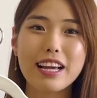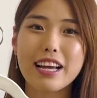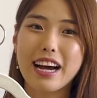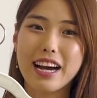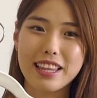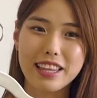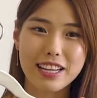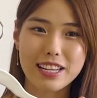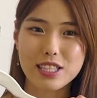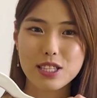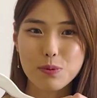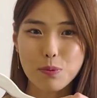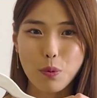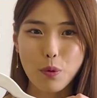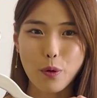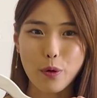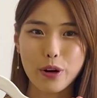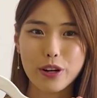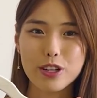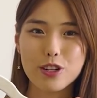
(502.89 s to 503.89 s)
I think it's
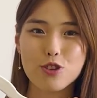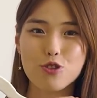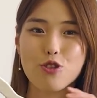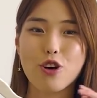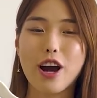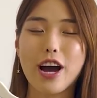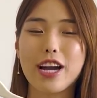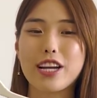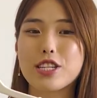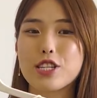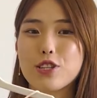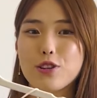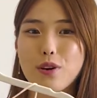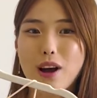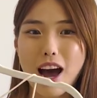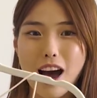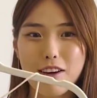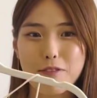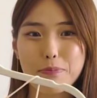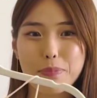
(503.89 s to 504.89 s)
important to try to
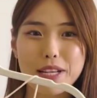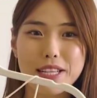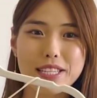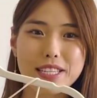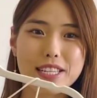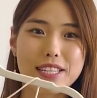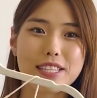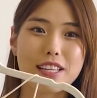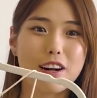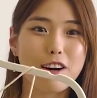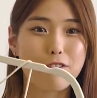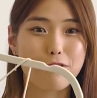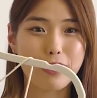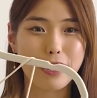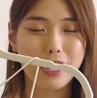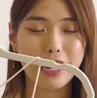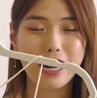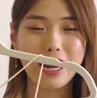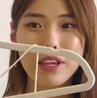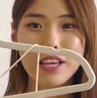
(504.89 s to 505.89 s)
have pieces that are
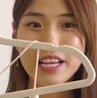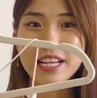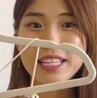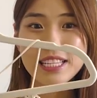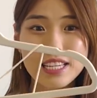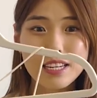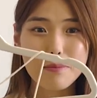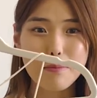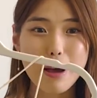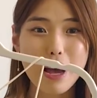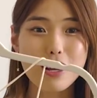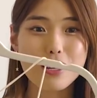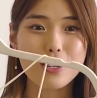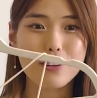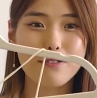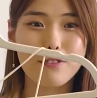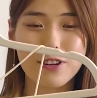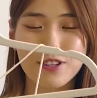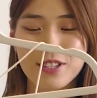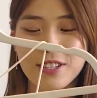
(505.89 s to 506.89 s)
very easy to match and
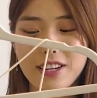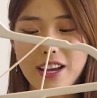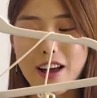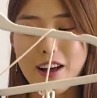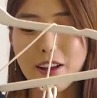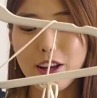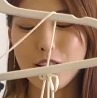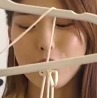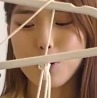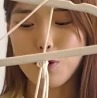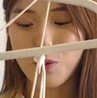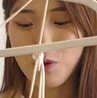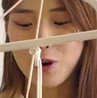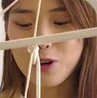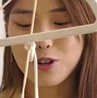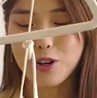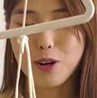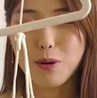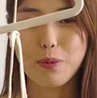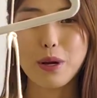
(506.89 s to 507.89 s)
versatile in your
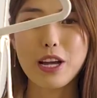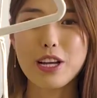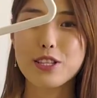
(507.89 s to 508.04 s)
wardrobe